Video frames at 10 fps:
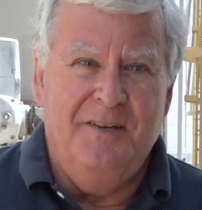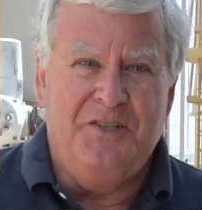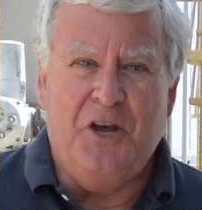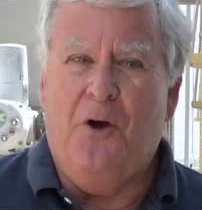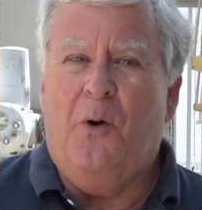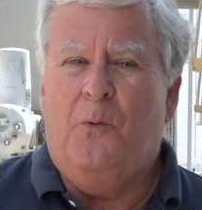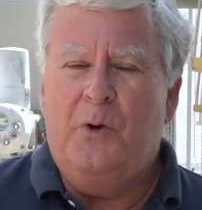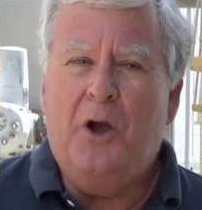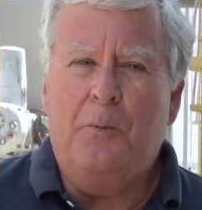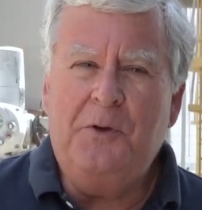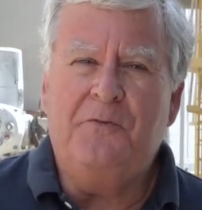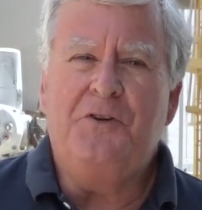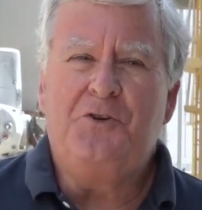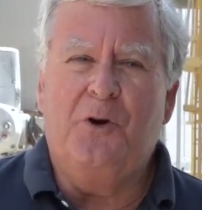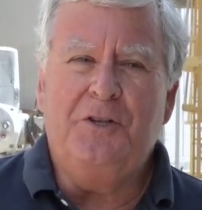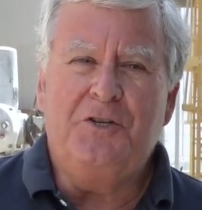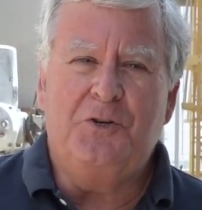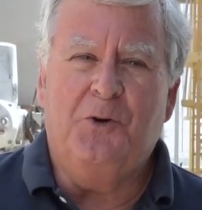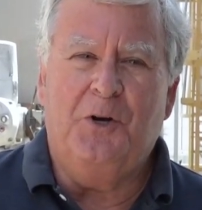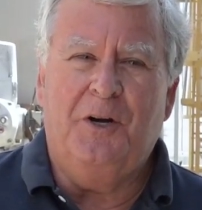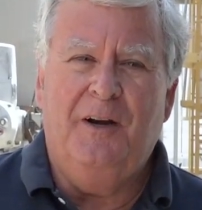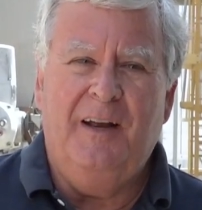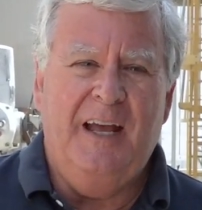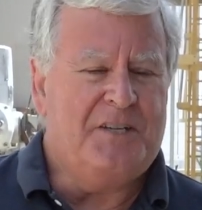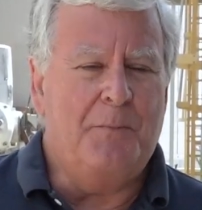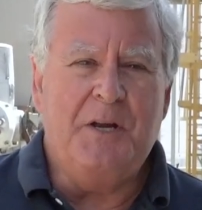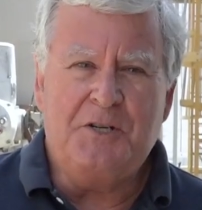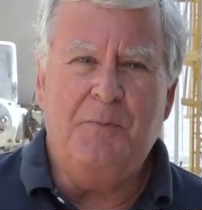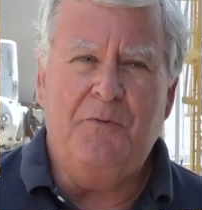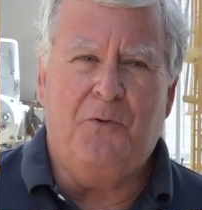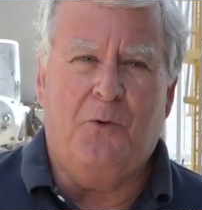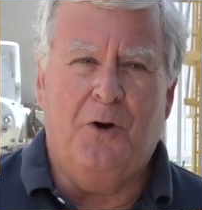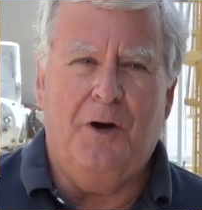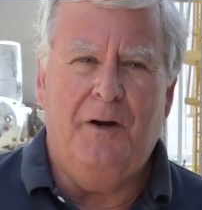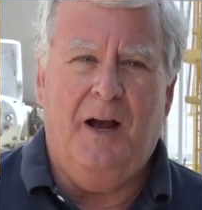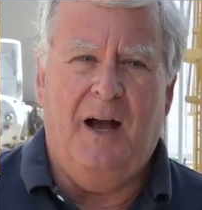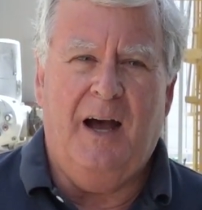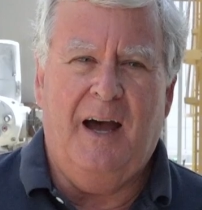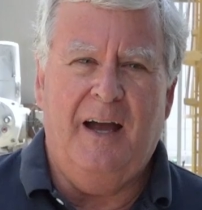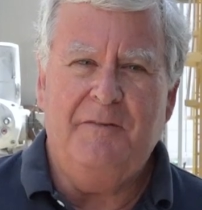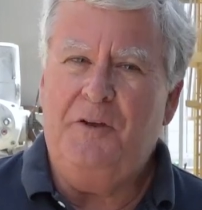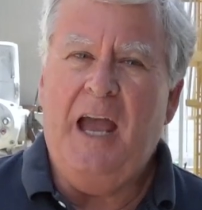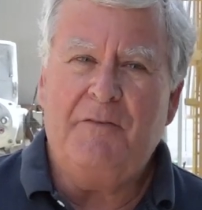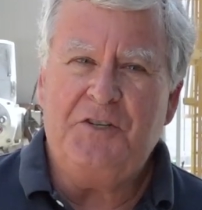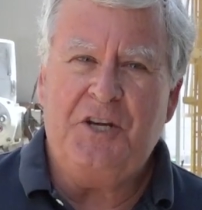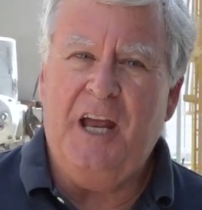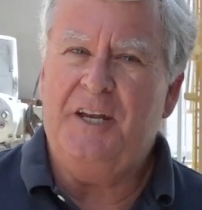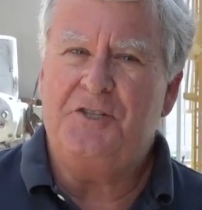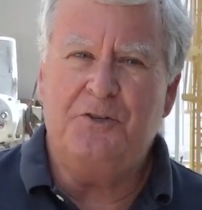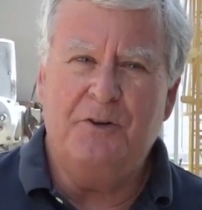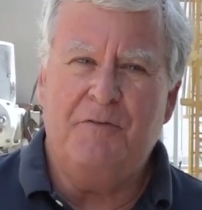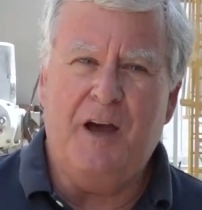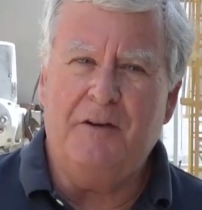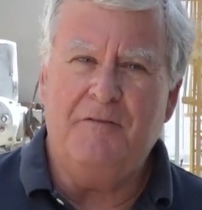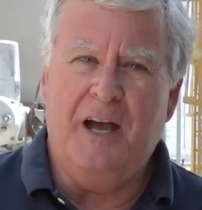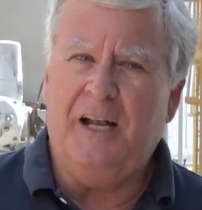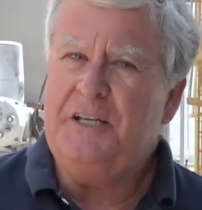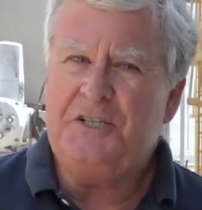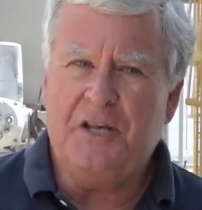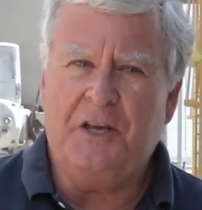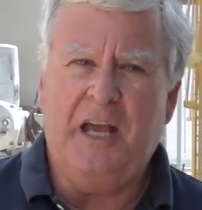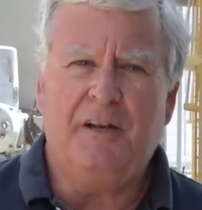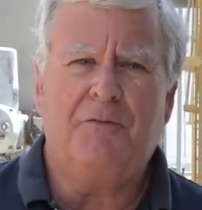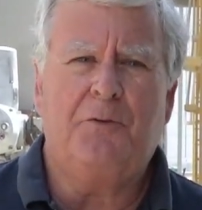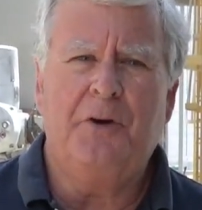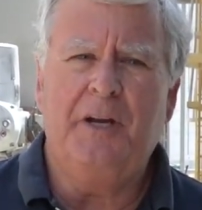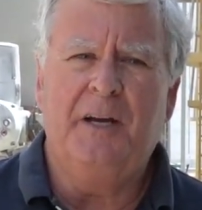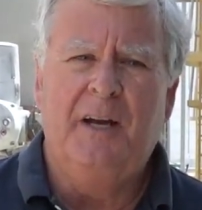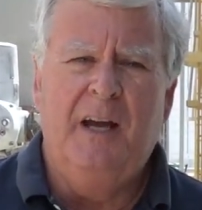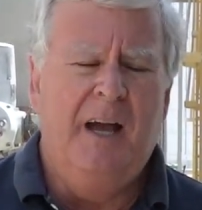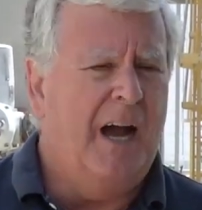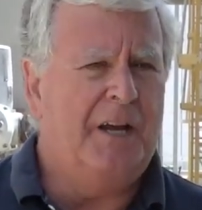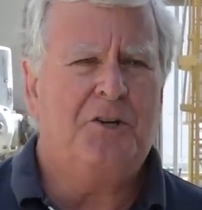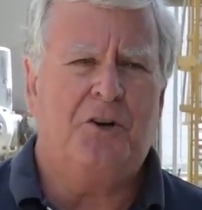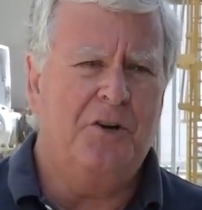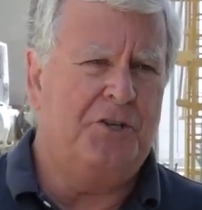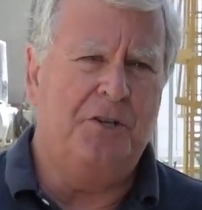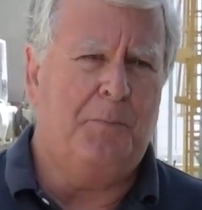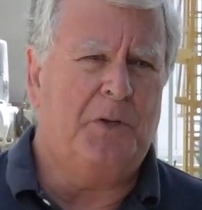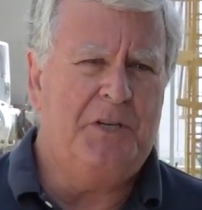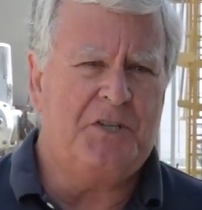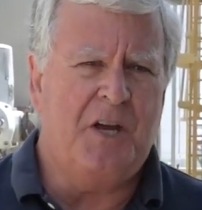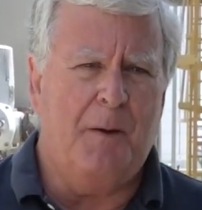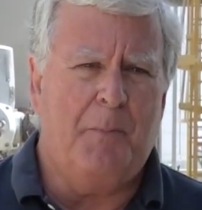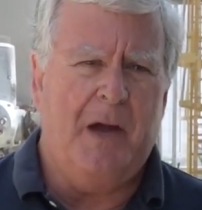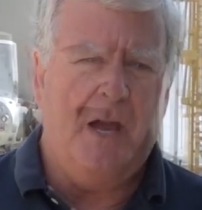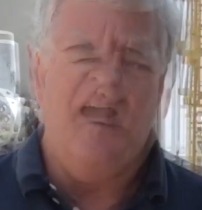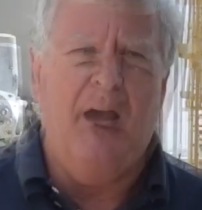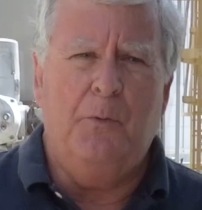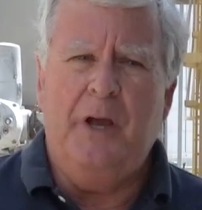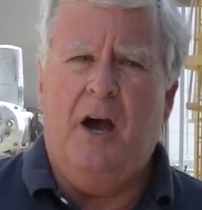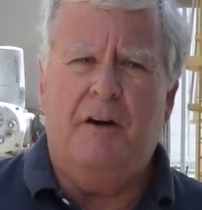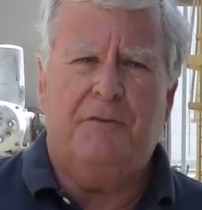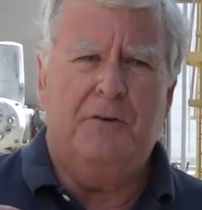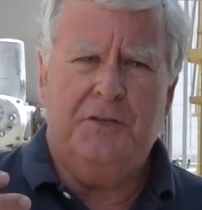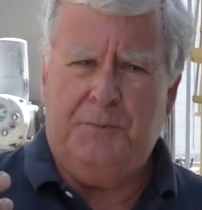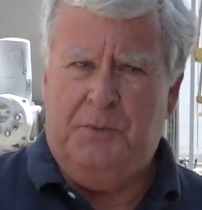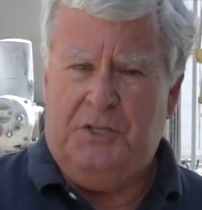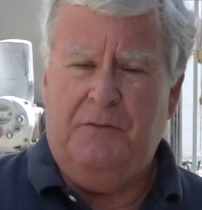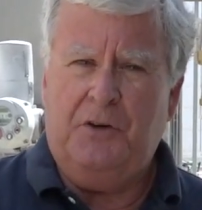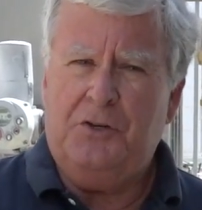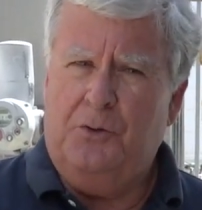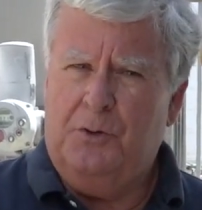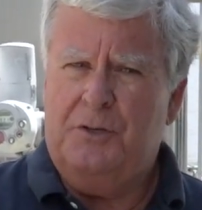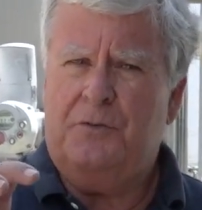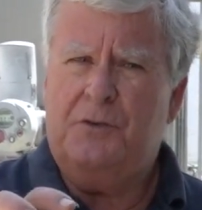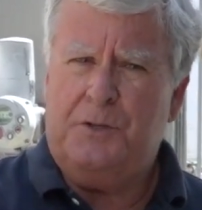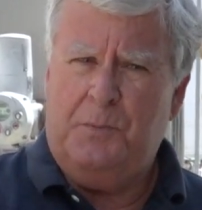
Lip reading: So we hope you've enjoyed the tour. As I mentioned before, if you have a chance, you're in Fountain Valley, Southern California, I encourage you to please stop by. We offer specific tours for